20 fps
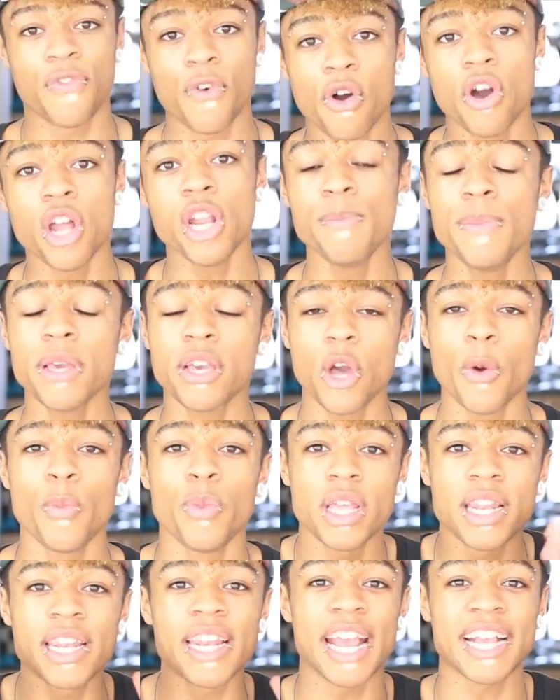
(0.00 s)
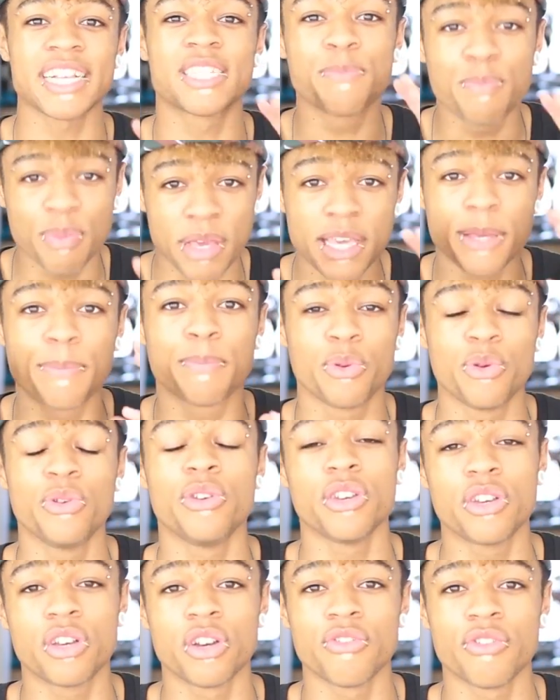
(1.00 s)
If I'm gonna become the next big
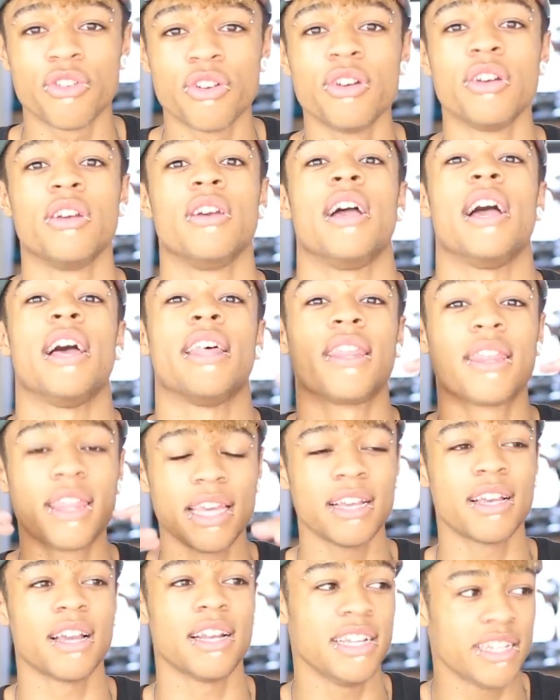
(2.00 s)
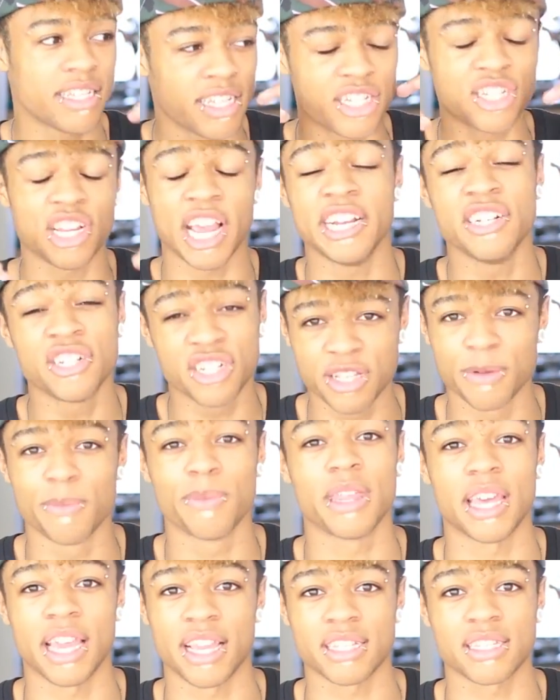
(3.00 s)
beauty guru, I think I need to change
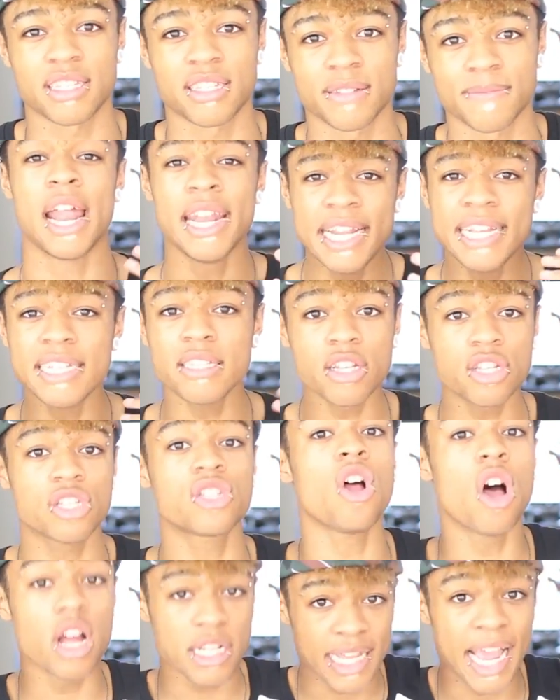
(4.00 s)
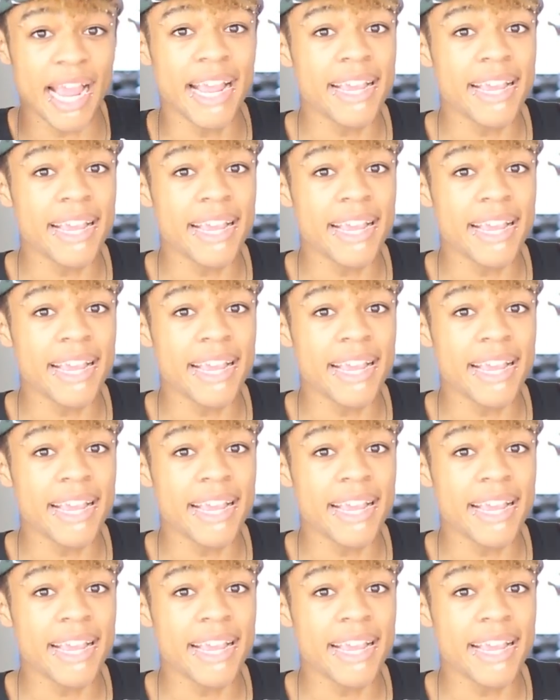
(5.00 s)
some things. I need to start